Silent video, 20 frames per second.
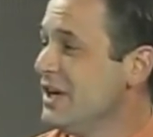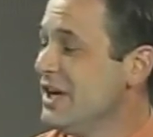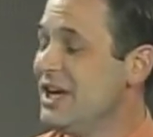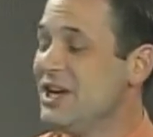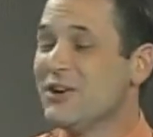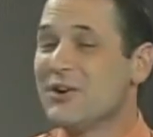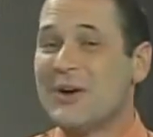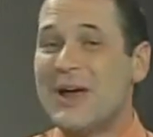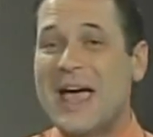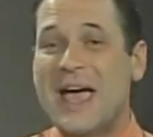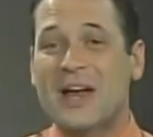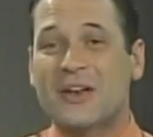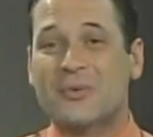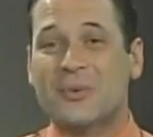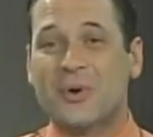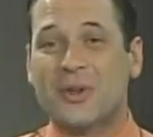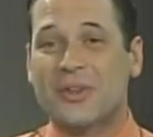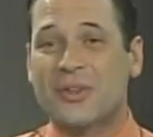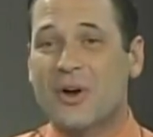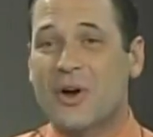interact
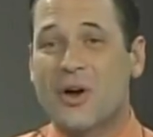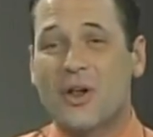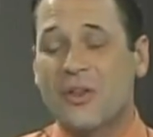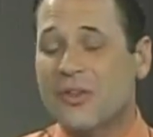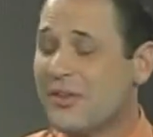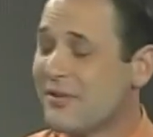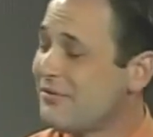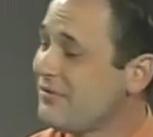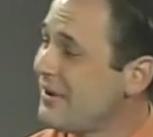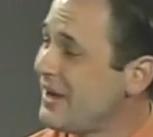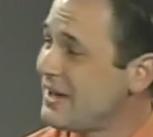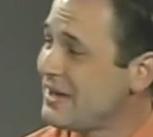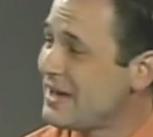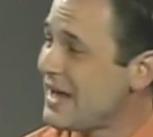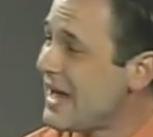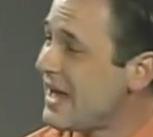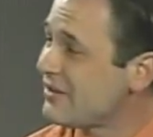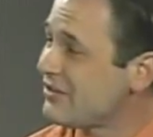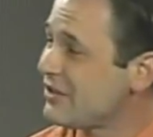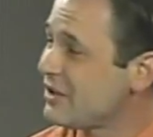with all of the
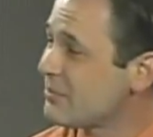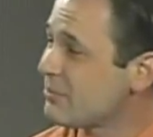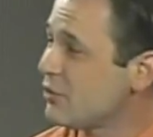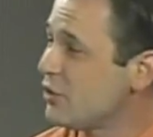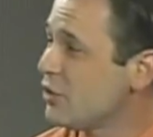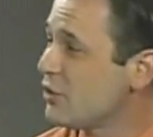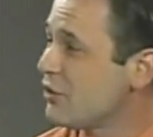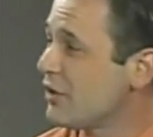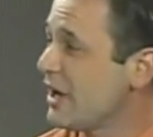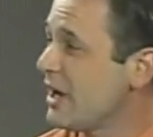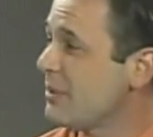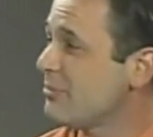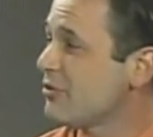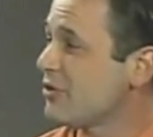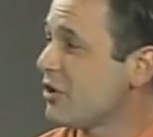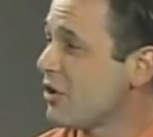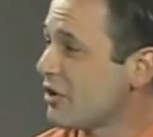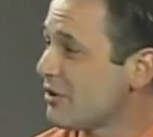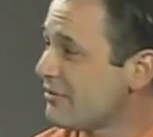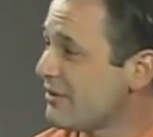fantastic programs
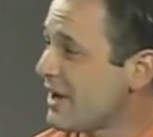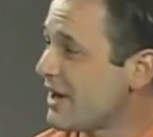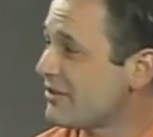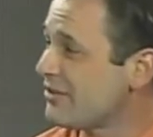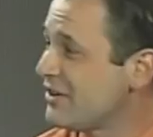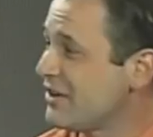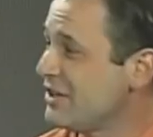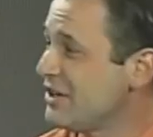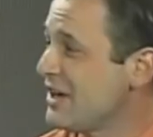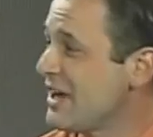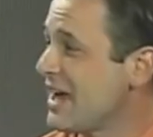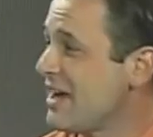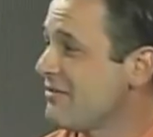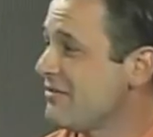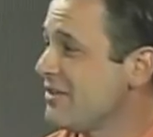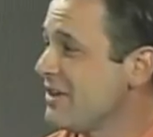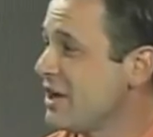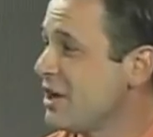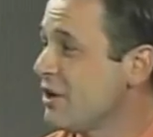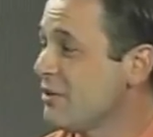and artifacts that you
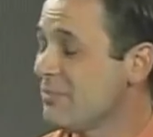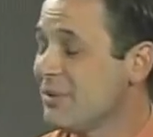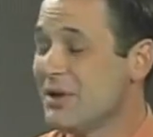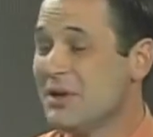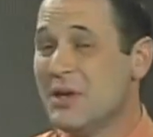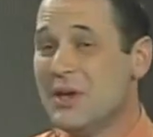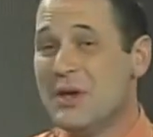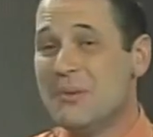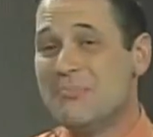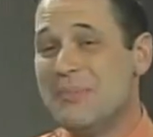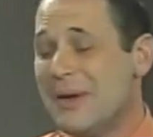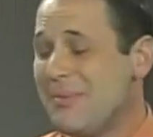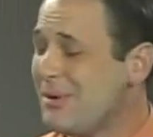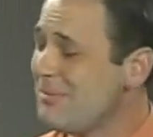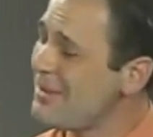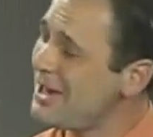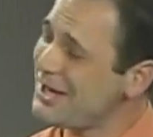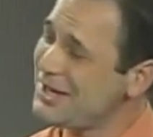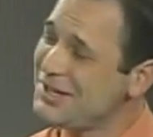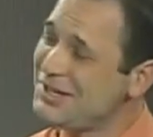have there, but maybe
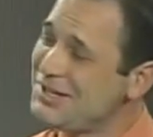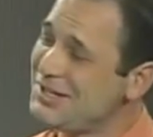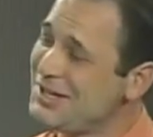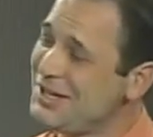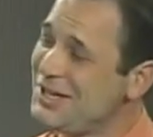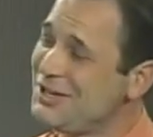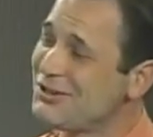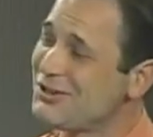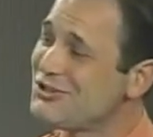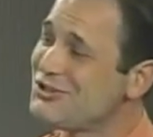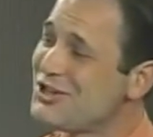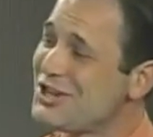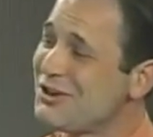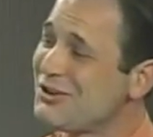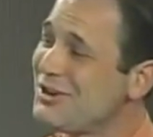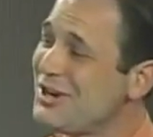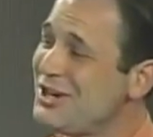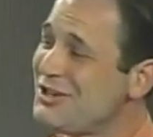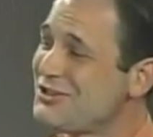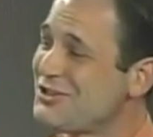make it an
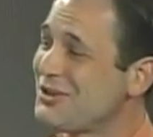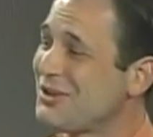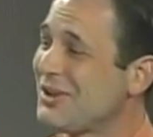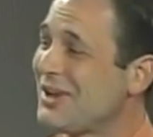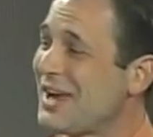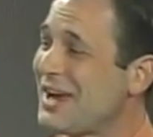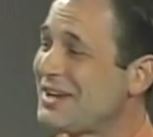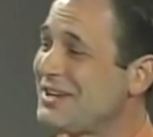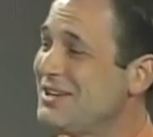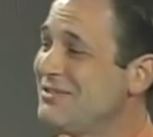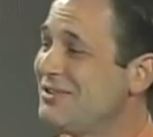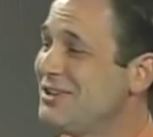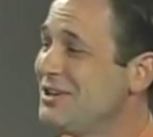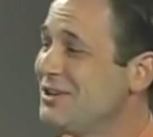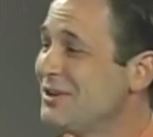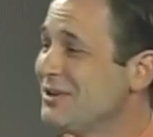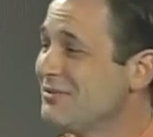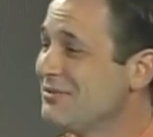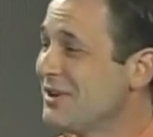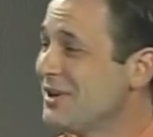intergenerational activity
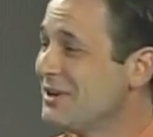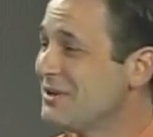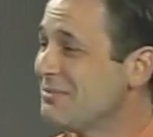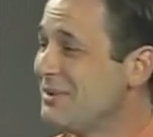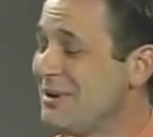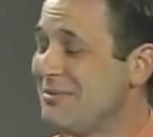or event.